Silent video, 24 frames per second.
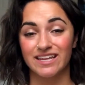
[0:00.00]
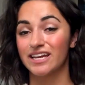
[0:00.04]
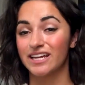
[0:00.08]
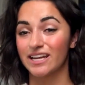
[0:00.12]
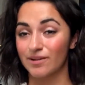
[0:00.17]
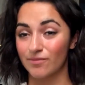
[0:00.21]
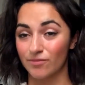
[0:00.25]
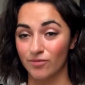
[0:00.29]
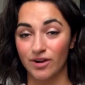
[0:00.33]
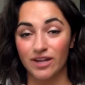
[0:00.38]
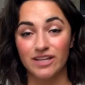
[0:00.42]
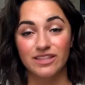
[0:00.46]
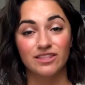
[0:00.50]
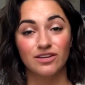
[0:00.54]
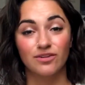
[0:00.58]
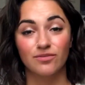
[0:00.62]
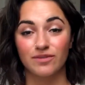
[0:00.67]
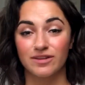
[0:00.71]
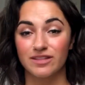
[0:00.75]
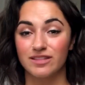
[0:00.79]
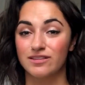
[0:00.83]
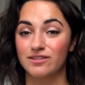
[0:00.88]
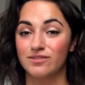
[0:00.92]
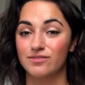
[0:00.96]
And I'm right there
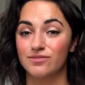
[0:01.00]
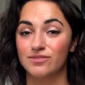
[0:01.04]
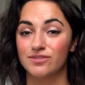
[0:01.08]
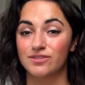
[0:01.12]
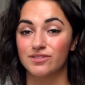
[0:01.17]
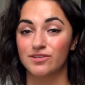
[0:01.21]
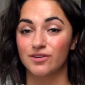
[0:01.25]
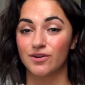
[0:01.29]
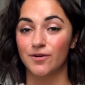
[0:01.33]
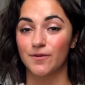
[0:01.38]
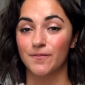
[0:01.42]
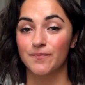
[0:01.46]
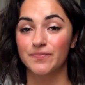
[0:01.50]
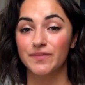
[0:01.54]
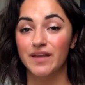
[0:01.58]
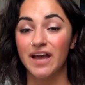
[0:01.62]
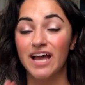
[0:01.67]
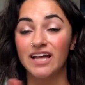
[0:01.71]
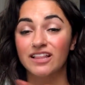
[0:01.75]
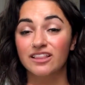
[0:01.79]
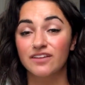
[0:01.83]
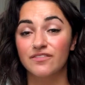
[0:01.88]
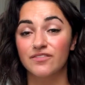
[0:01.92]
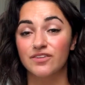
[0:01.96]
with you. So,
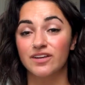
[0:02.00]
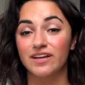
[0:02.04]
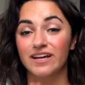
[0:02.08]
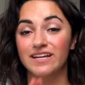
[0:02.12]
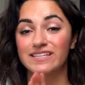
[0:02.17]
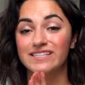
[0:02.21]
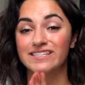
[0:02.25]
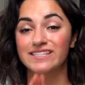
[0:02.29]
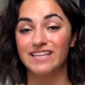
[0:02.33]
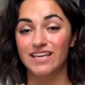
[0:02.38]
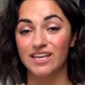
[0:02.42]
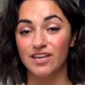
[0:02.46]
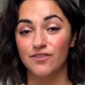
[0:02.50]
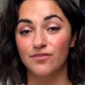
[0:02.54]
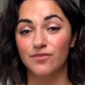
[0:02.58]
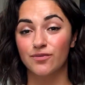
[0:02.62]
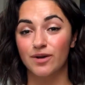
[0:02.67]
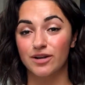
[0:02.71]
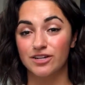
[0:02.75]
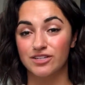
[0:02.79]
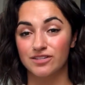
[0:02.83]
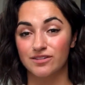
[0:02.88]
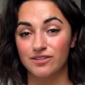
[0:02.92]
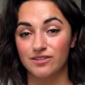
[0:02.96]
I love you guys. Thank you for
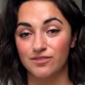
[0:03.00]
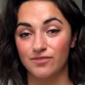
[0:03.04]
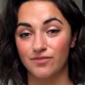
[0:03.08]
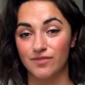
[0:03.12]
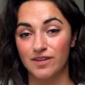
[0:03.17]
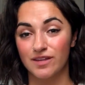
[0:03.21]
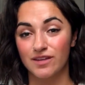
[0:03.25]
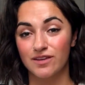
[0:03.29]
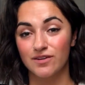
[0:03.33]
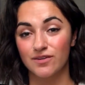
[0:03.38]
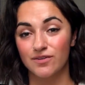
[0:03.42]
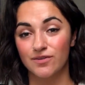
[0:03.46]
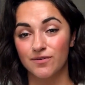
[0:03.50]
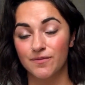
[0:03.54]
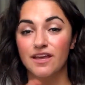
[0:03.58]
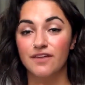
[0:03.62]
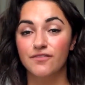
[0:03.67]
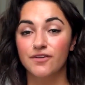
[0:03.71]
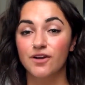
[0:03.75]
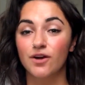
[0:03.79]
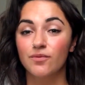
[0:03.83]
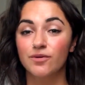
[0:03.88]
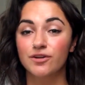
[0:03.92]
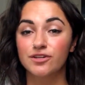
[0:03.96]
watching this video.
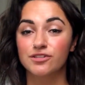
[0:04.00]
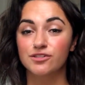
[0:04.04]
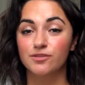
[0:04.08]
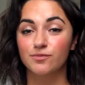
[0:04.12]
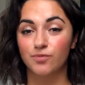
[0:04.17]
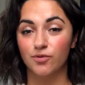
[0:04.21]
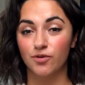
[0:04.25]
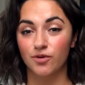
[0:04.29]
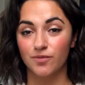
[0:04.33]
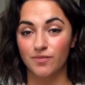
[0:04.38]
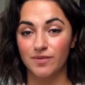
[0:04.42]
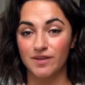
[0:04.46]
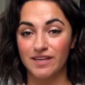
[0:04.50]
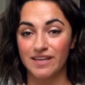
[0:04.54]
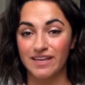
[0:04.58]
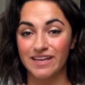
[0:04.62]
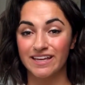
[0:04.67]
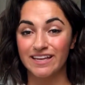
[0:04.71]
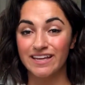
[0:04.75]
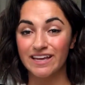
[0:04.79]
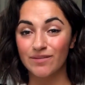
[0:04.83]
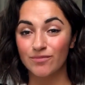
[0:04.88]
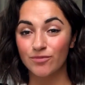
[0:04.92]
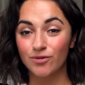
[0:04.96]
If y'all want to support me
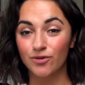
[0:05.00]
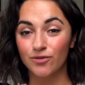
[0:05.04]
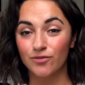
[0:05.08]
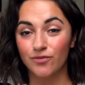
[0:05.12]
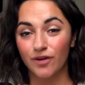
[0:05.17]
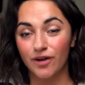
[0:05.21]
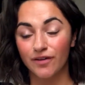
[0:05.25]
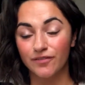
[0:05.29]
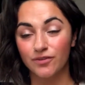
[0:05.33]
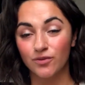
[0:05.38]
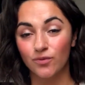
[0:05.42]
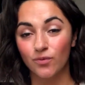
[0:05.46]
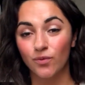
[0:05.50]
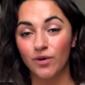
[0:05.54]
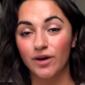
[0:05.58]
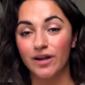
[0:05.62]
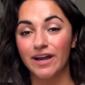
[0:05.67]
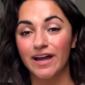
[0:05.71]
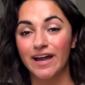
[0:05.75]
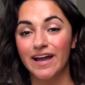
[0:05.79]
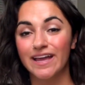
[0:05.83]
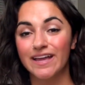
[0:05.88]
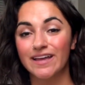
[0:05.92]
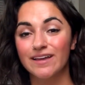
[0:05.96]
and get more involved in what
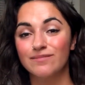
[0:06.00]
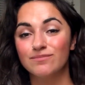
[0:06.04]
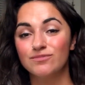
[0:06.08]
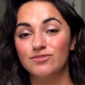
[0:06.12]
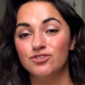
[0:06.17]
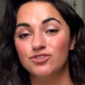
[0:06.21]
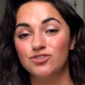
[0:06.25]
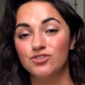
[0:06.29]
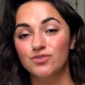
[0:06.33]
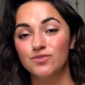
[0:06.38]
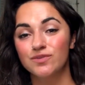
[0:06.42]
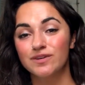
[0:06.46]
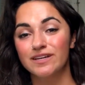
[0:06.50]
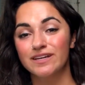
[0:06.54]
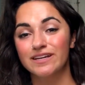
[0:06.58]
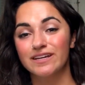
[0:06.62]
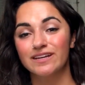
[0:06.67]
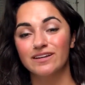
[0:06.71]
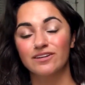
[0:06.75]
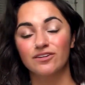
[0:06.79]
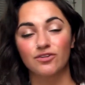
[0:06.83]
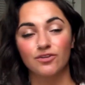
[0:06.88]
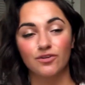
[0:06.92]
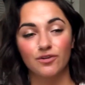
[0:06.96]
I am
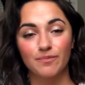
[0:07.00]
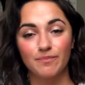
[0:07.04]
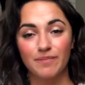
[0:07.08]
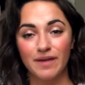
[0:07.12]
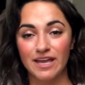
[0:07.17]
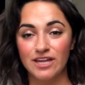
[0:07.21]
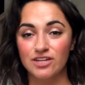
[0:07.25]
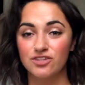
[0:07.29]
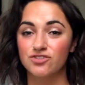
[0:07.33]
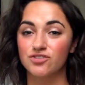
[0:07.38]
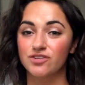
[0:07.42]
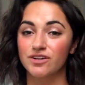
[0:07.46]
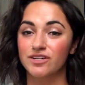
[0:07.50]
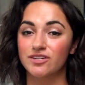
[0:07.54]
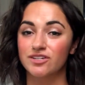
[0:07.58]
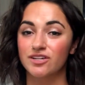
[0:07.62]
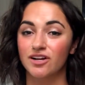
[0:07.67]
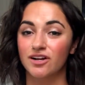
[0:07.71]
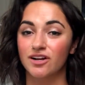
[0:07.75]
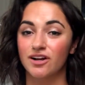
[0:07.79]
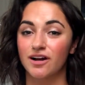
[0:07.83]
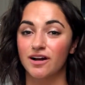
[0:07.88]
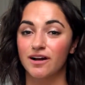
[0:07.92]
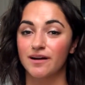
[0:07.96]
doing, go to
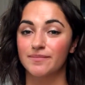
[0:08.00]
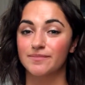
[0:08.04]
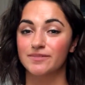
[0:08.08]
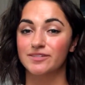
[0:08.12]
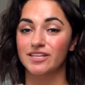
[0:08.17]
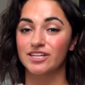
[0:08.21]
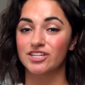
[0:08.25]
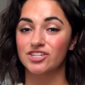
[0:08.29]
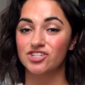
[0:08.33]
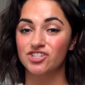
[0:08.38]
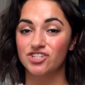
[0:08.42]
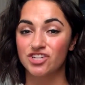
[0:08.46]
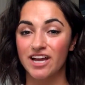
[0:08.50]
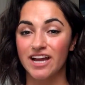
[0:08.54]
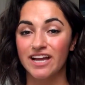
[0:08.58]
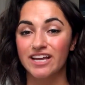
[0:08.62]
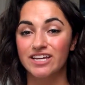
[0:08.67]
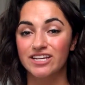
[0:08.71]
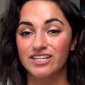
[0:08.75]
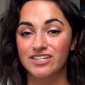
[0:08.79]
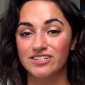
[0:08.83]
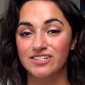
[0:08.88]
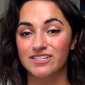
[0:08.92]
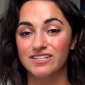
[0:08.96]
patreon.com slash
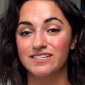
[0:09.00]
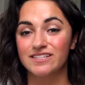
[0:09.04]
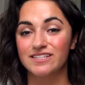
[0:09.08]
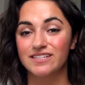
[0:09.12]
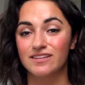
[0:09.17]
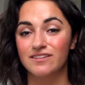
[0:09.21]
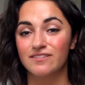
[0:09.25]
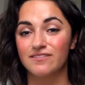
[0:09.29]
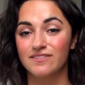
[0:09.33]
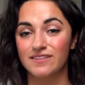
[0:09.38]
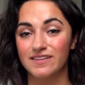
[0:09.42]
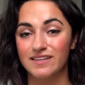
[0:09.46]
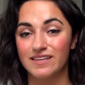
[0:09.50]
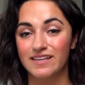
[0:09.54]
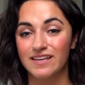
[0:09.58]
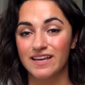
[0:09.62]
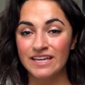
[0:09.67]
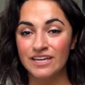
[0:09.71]
JackieGTV.